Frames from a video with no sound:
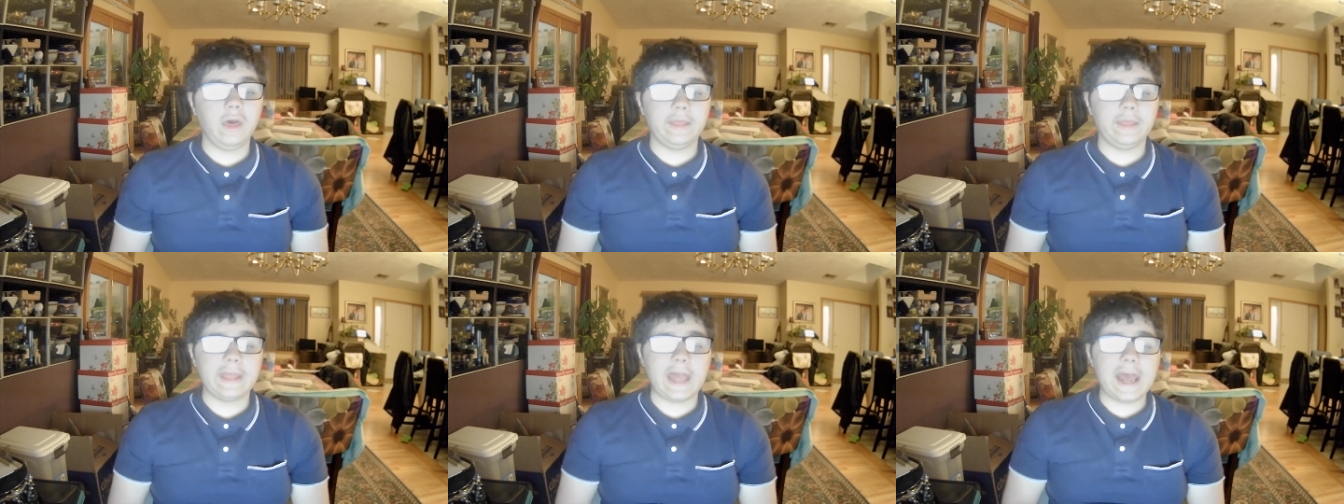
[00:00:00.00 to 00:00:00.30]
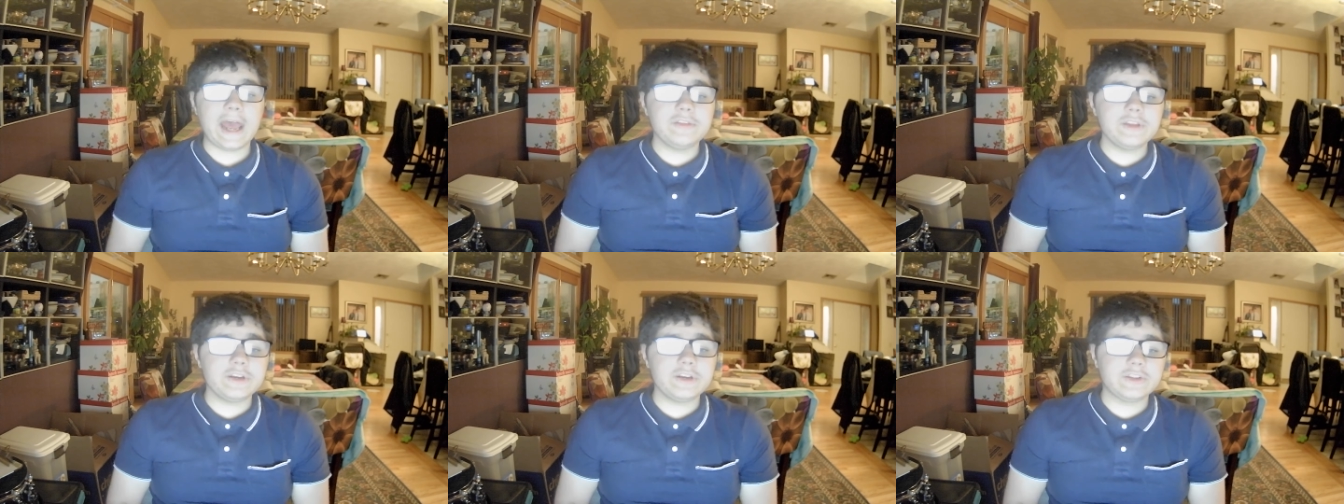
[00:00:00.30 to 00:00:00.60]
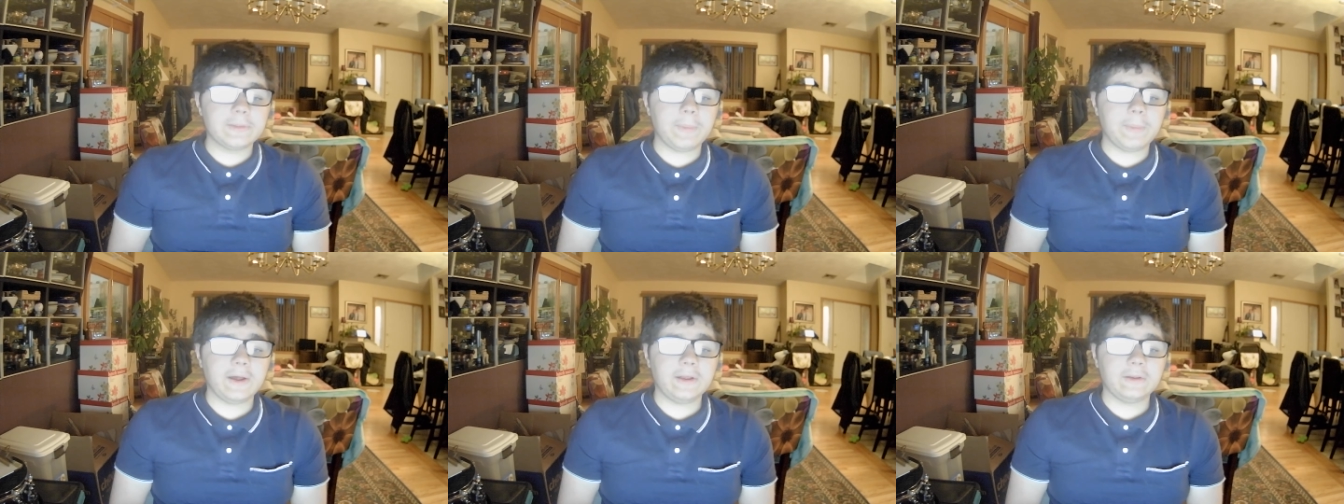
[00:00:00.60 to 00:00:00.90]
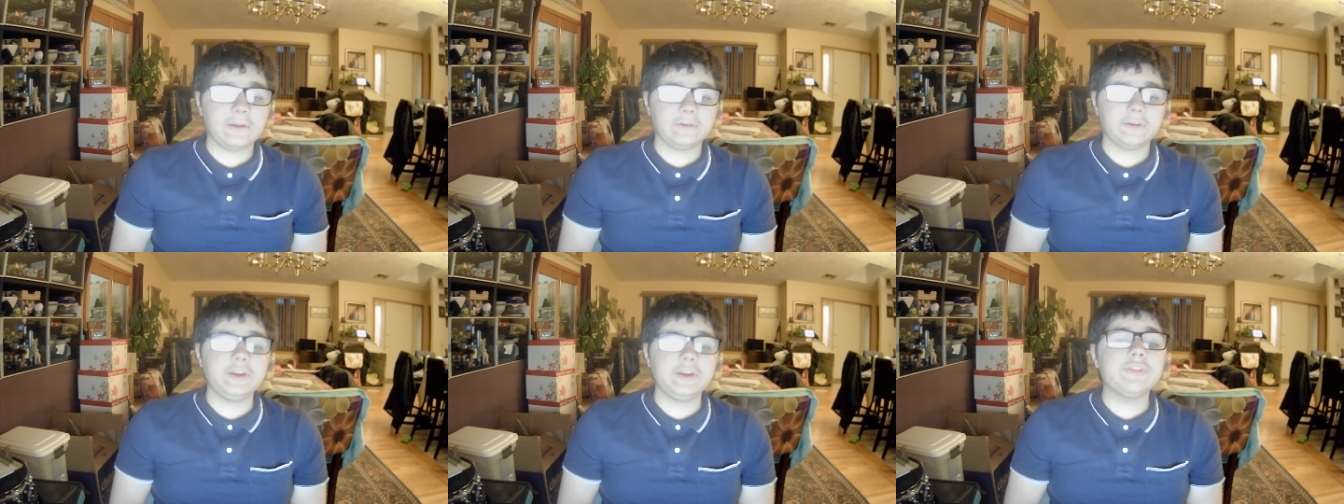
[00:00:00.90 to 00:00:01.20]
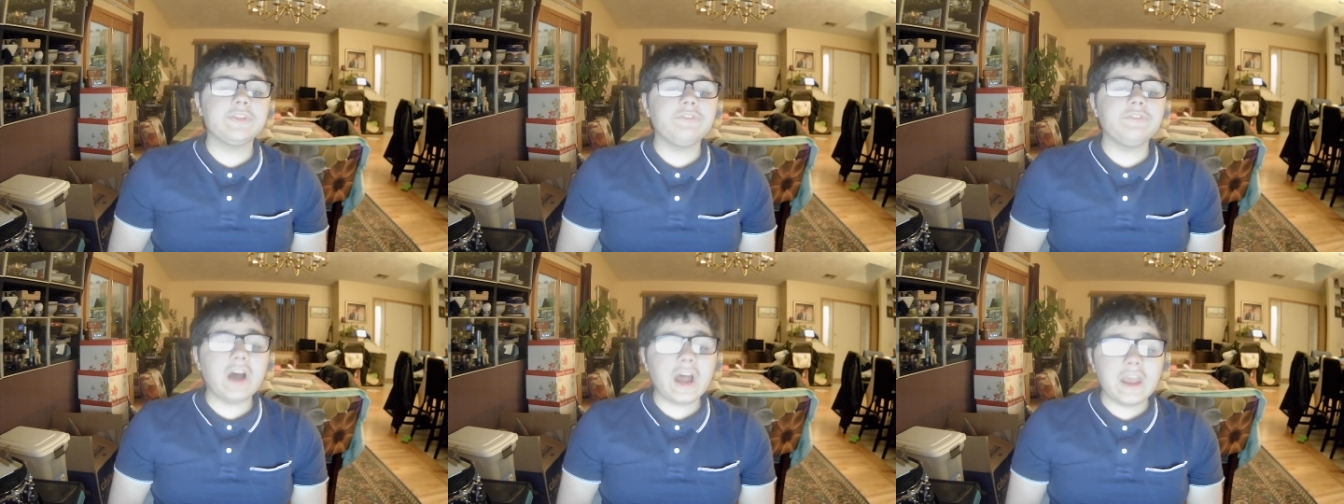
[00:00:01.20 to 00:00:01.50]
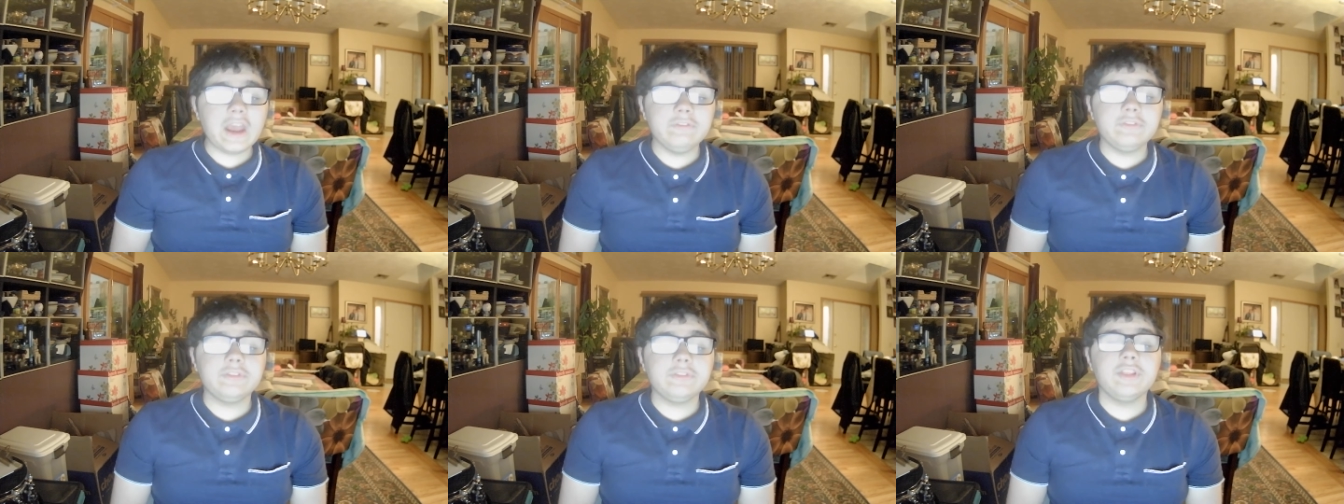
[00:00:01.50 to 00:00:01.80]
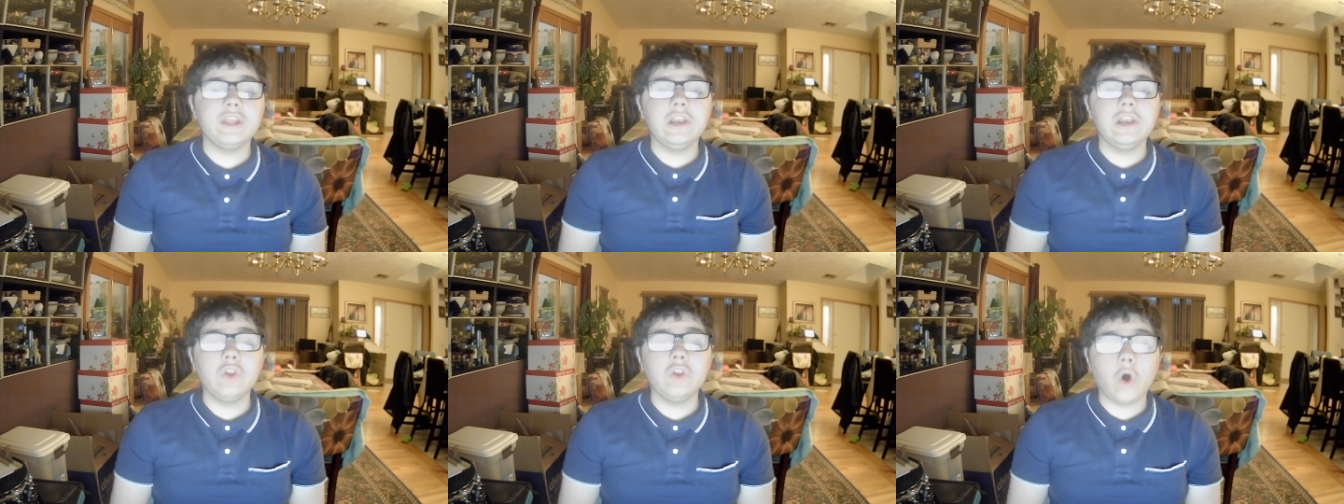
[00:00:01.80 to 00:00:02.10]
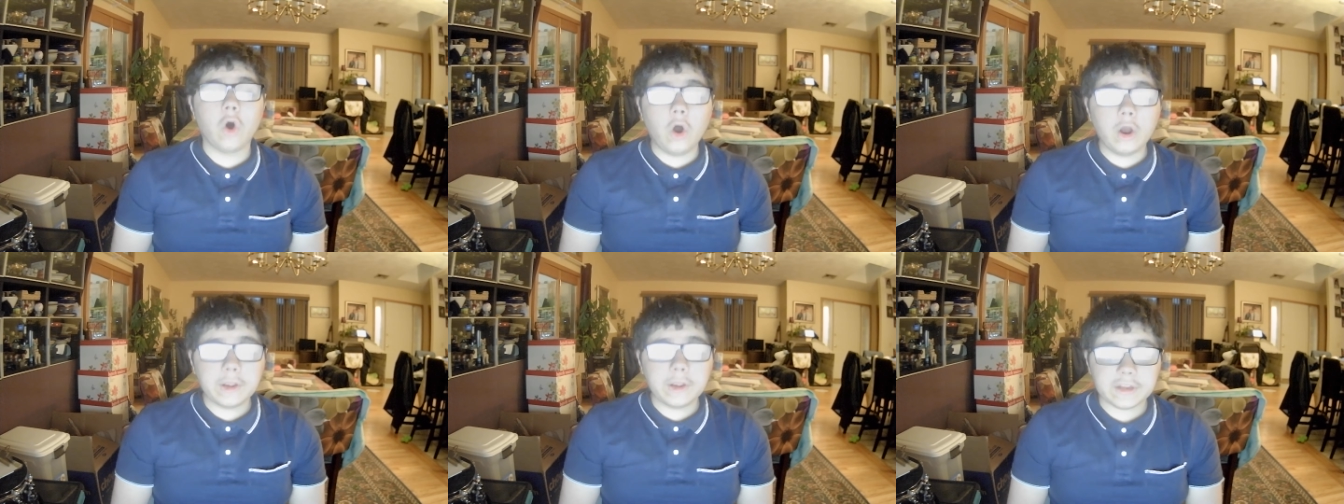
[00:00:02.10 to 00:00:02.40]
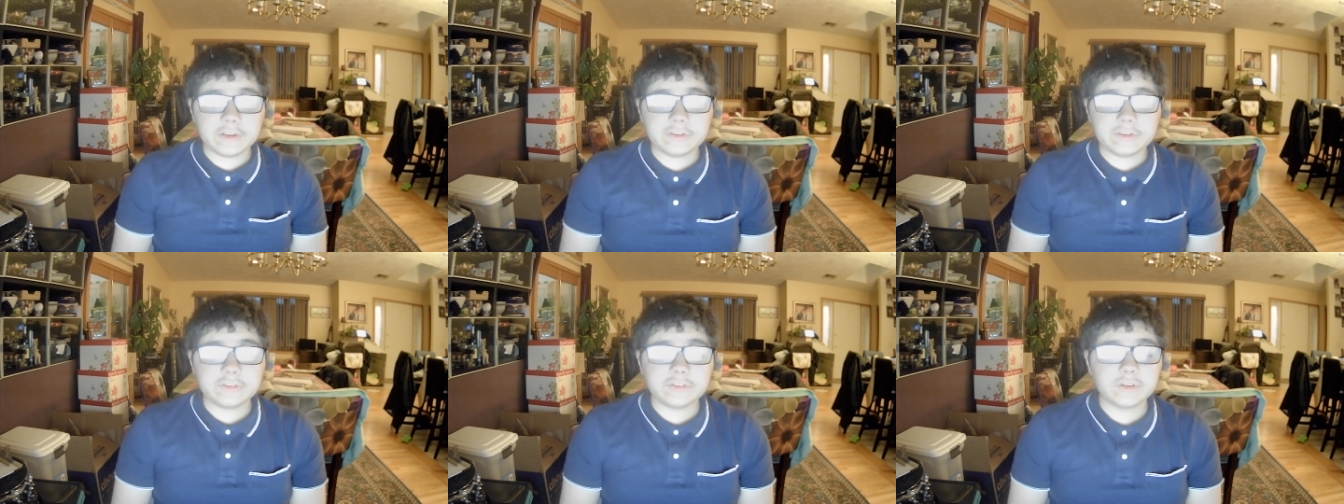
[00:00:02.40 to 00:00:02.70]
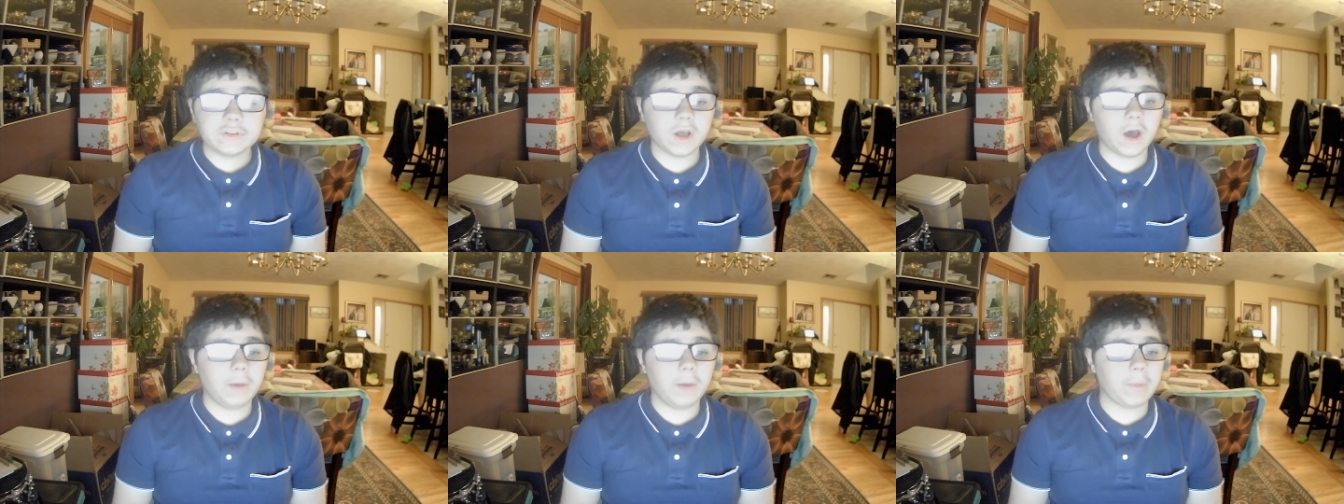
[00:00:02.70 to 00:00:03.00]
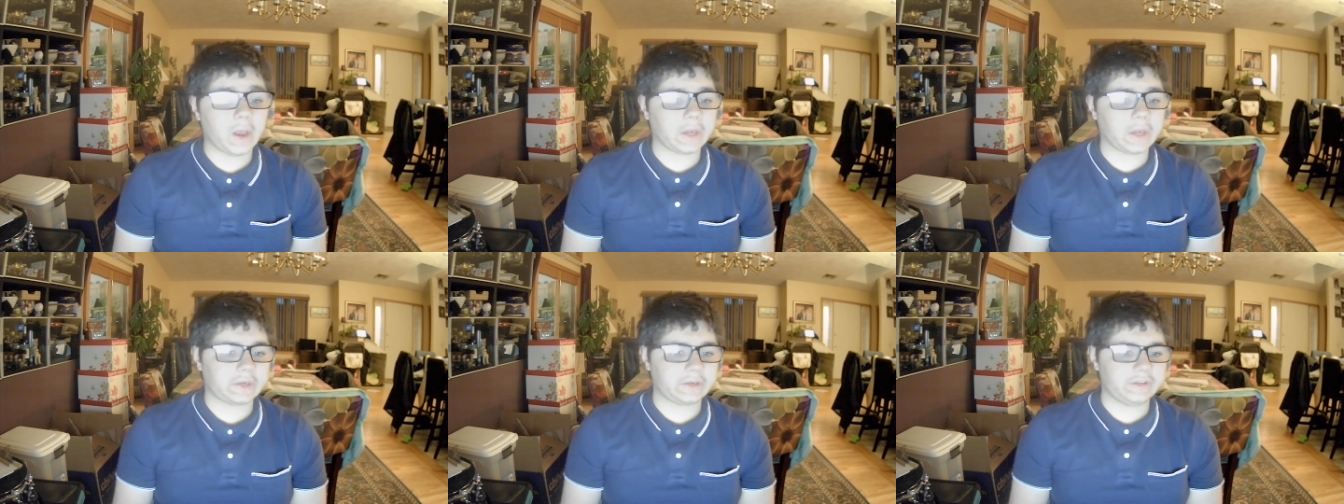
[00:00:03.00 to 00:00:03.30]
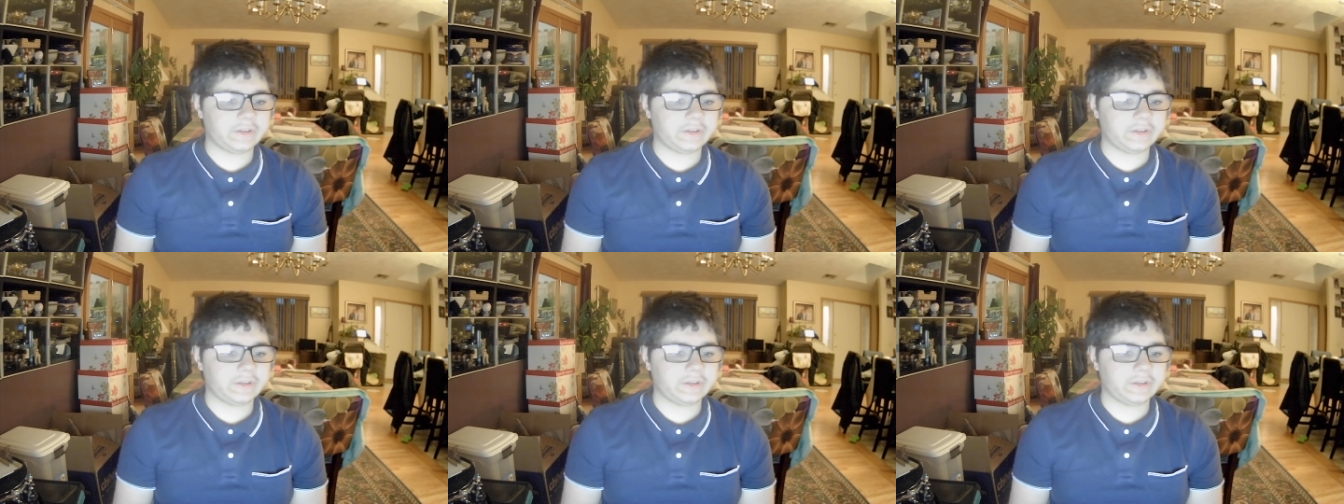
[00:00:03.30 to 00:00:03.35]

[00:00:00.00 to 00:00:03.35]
As it survived the longest among its